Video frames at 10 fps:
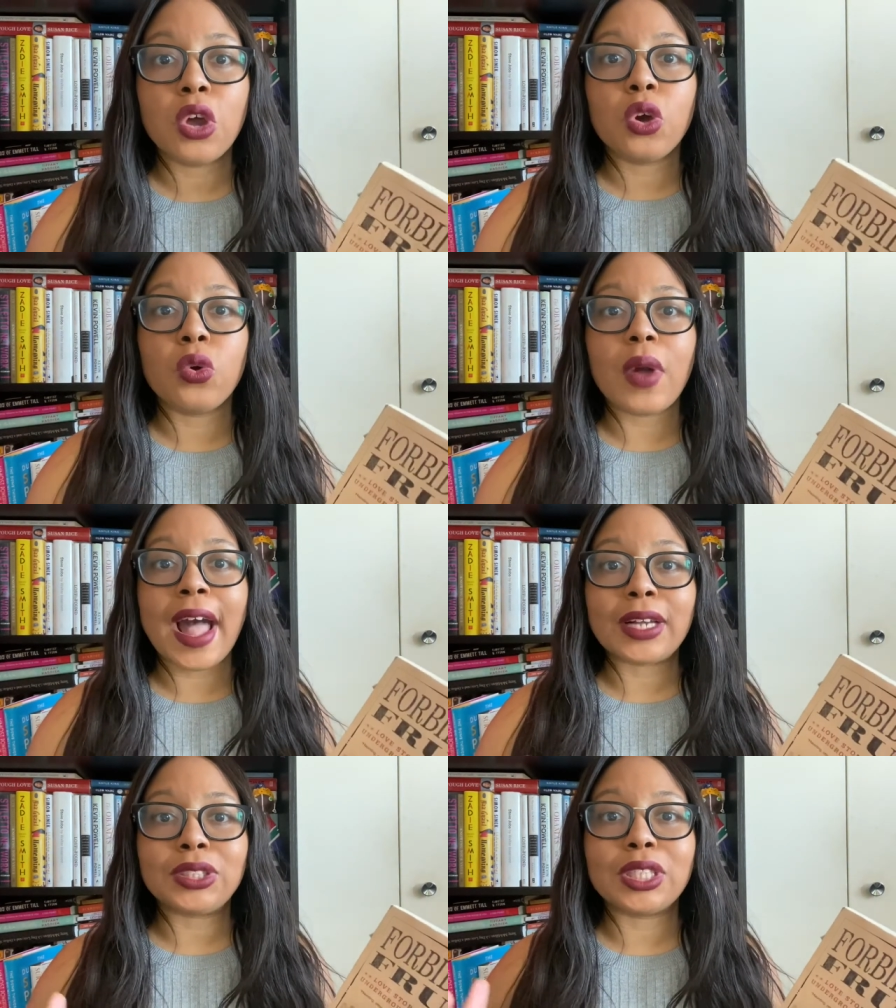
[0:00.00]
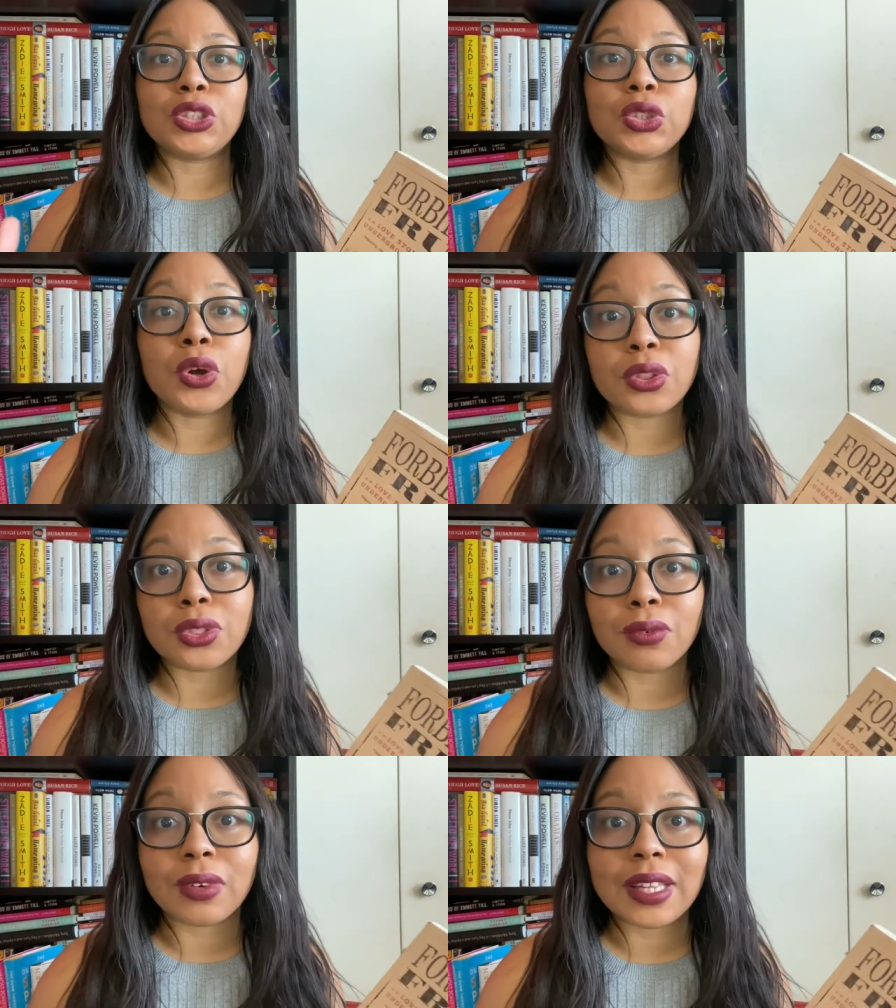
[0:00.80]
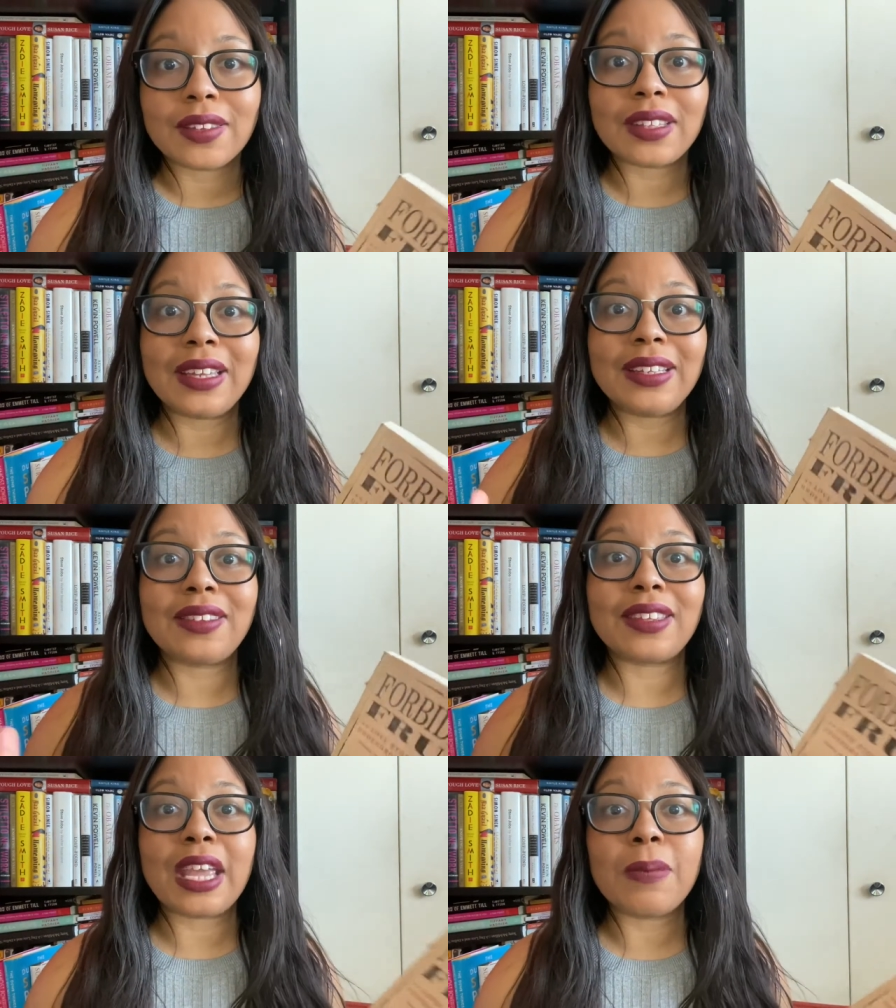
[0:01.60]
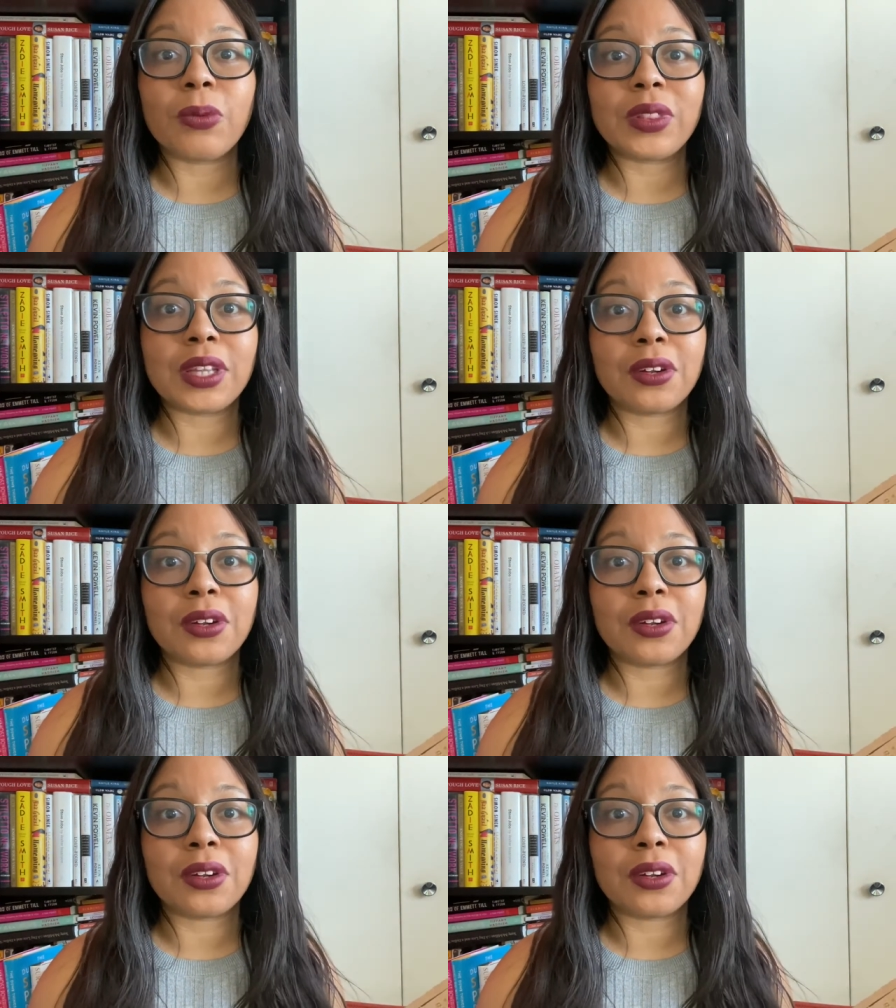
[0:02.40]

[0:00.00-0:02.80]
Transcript: who actually took the risk and escaped with their